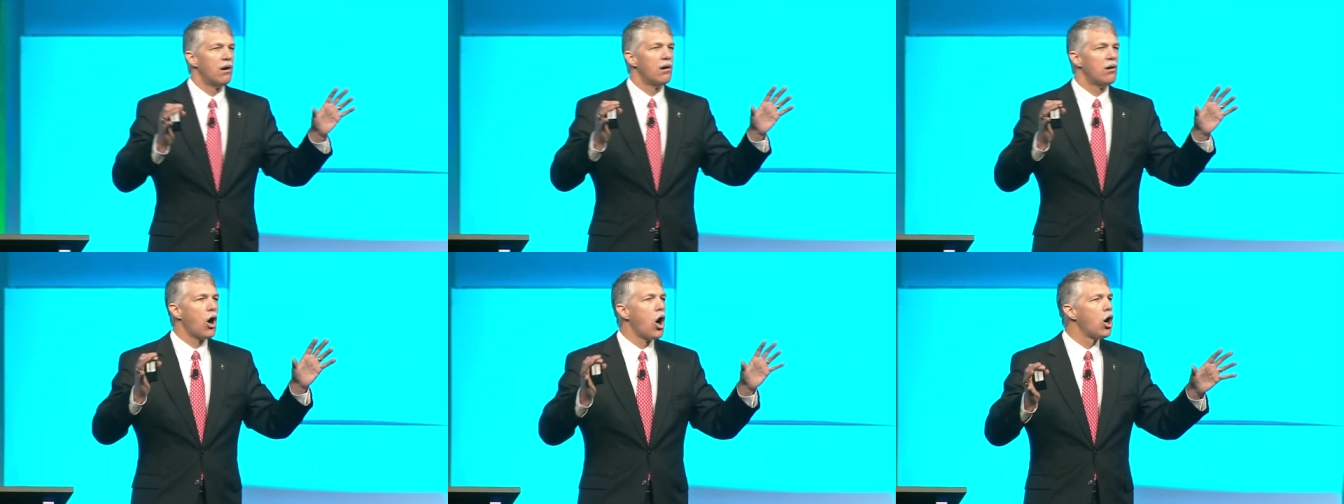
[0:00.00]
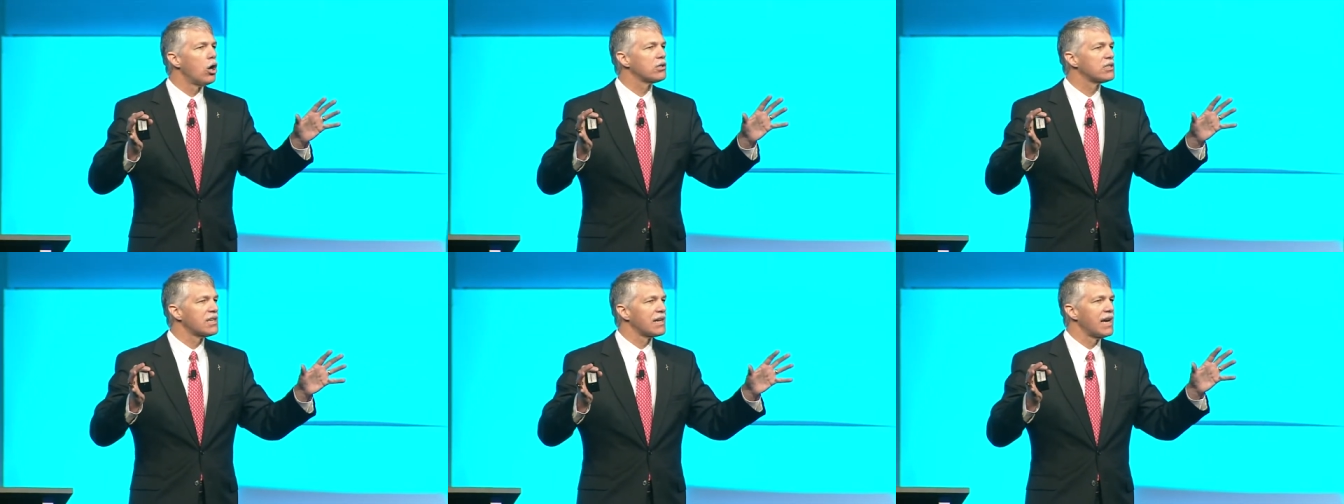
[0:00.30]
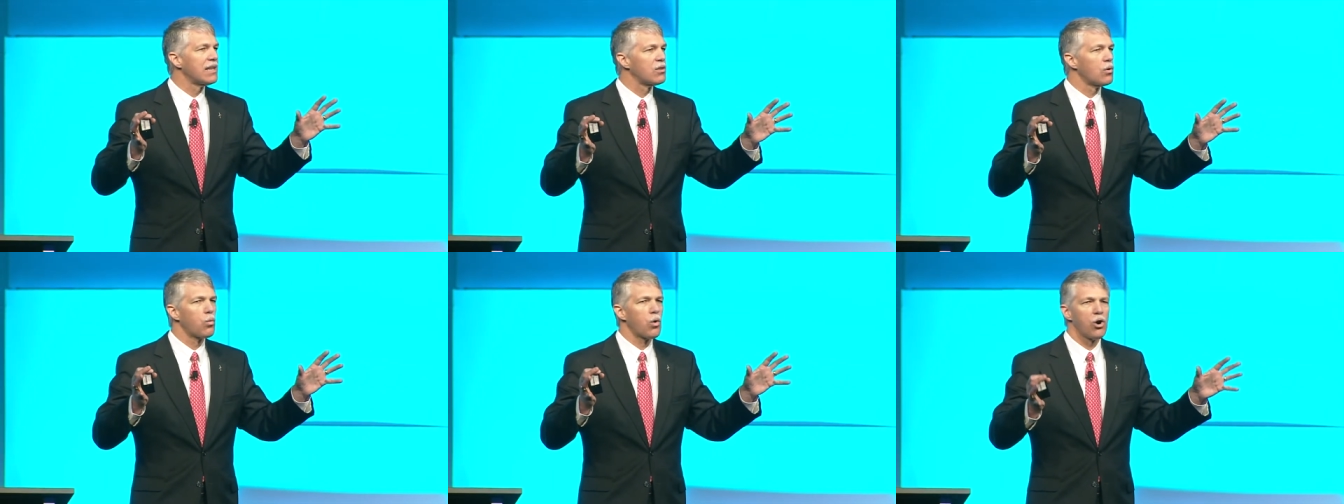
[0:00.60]
all to
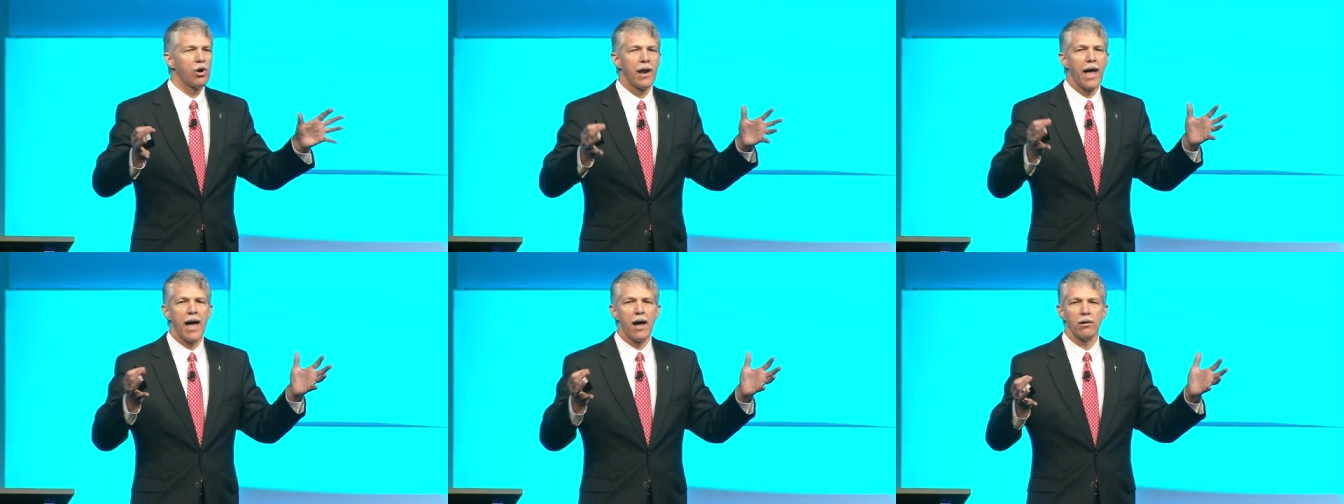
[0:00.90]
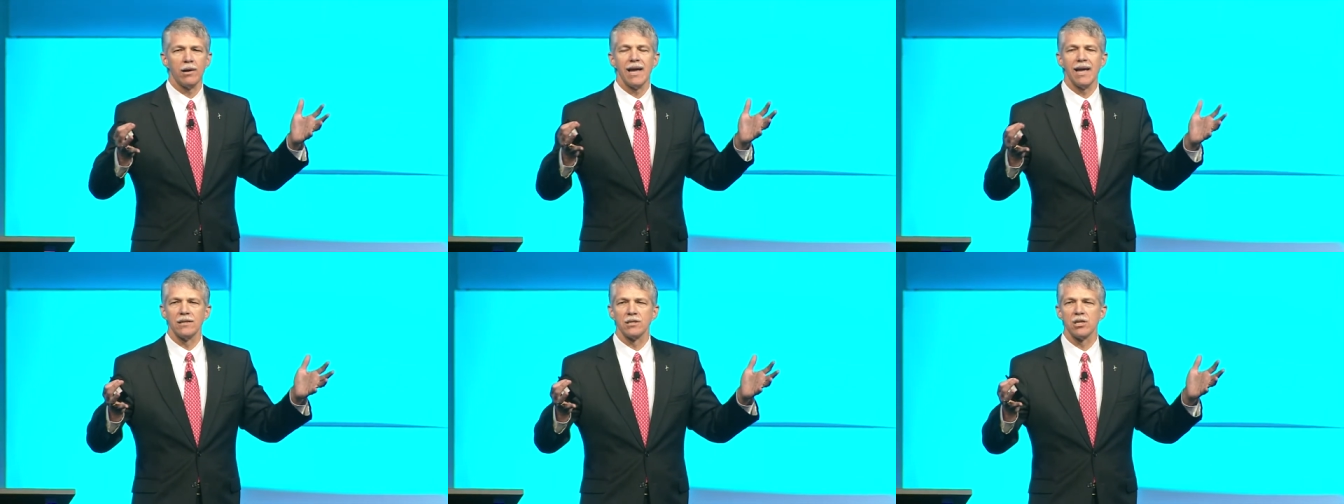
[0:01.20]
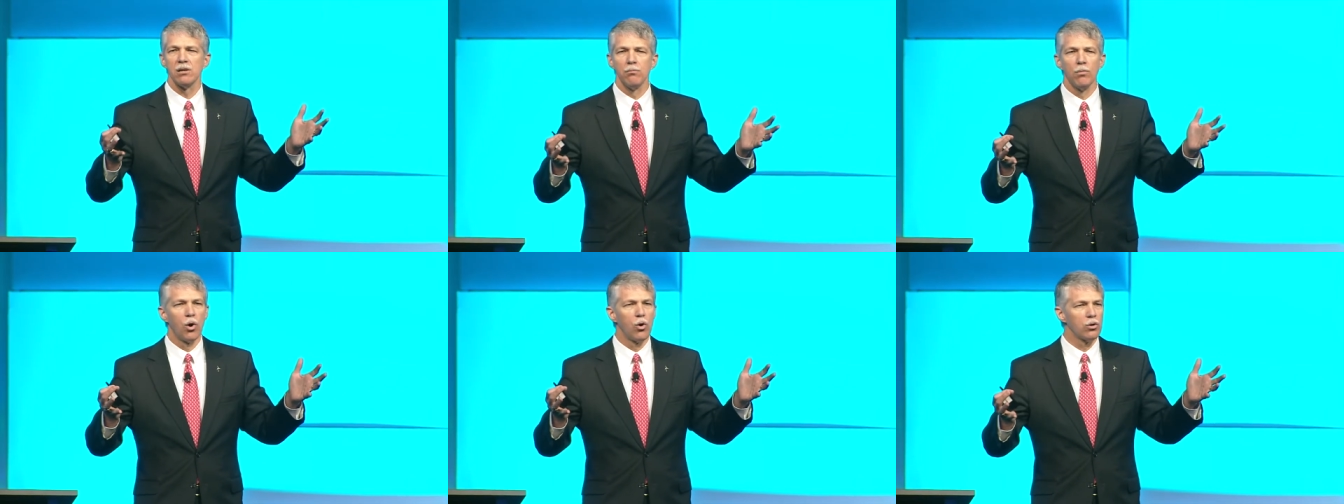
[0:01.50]
get the word out and
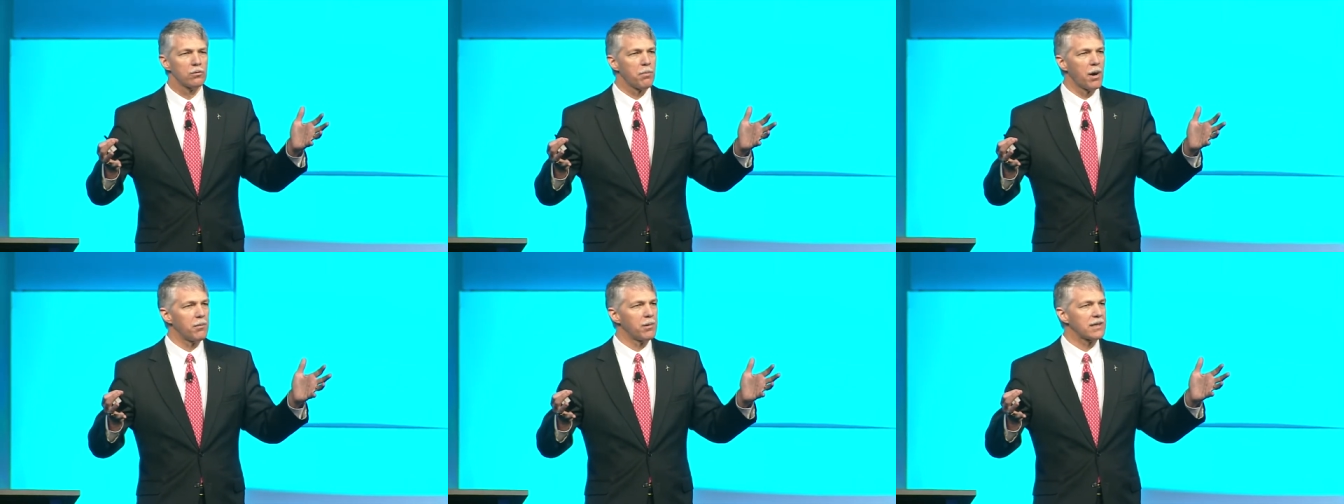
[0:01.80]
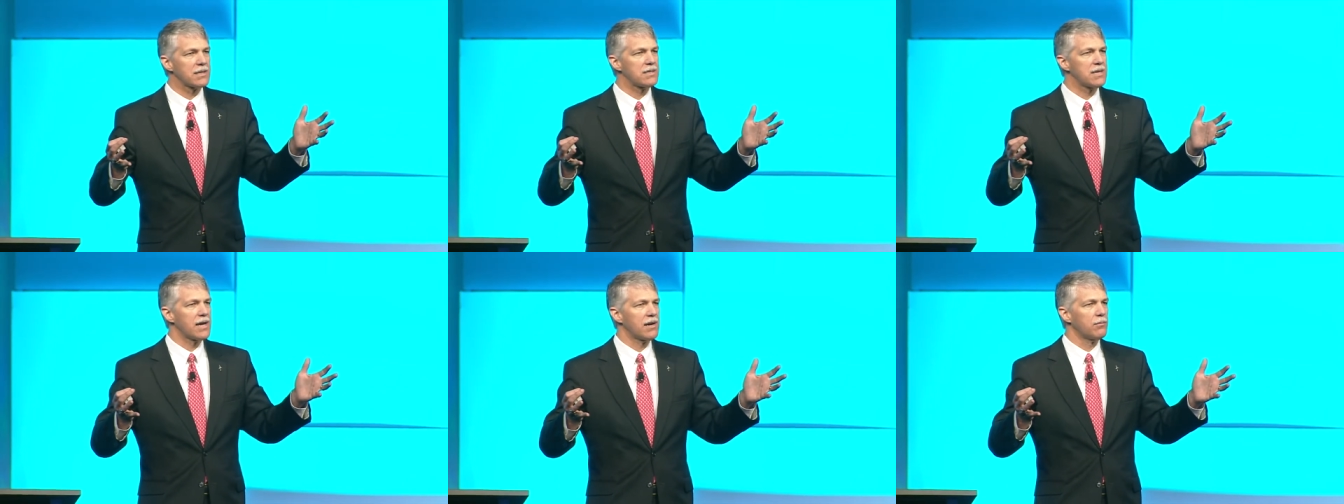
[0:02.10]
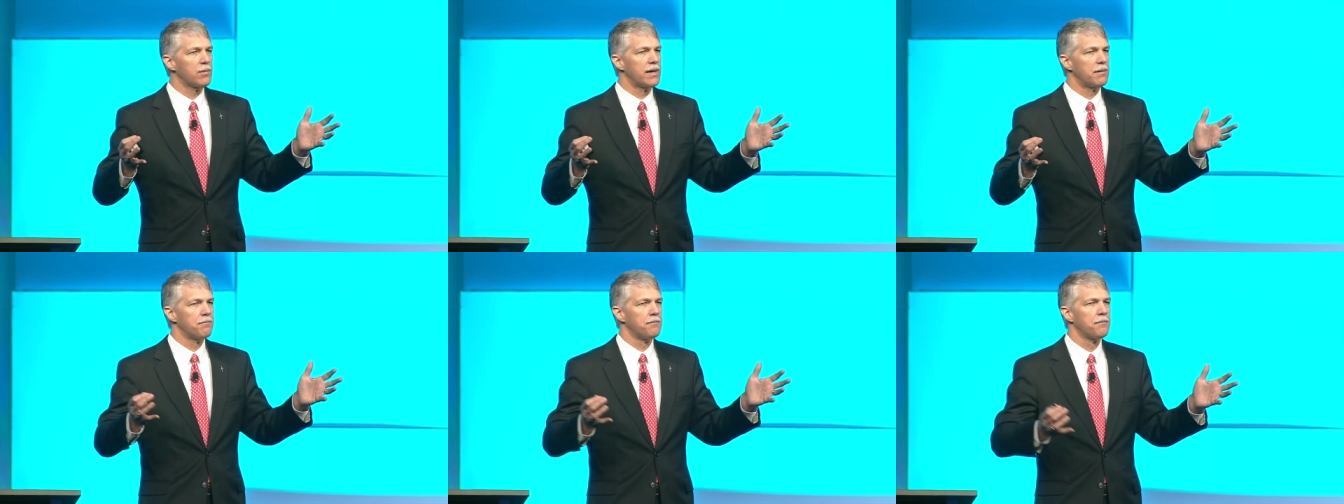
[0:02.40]
to mold public
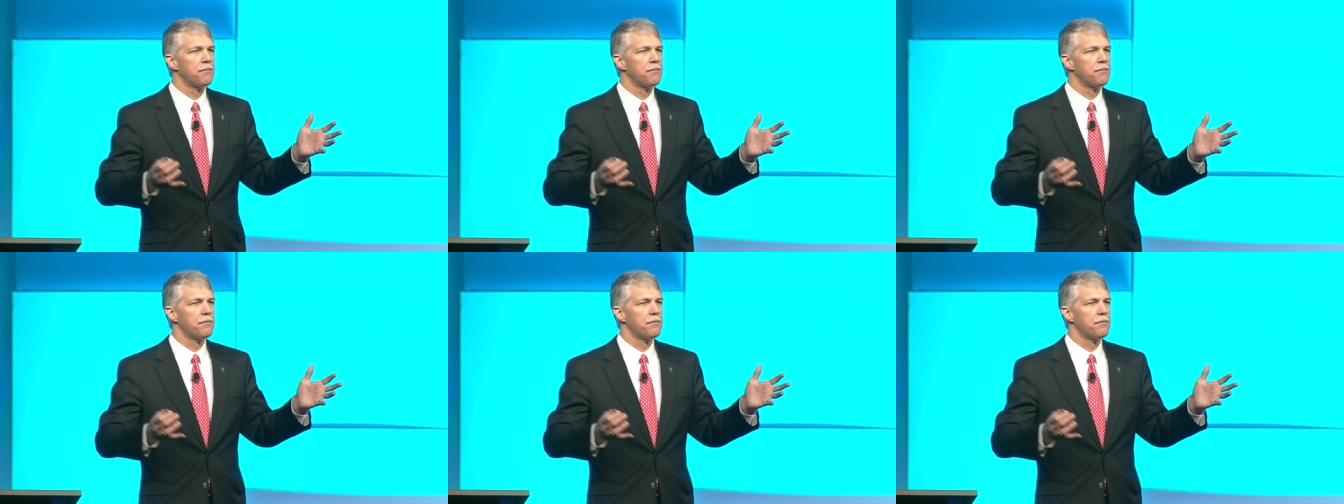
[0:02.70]
sentiment.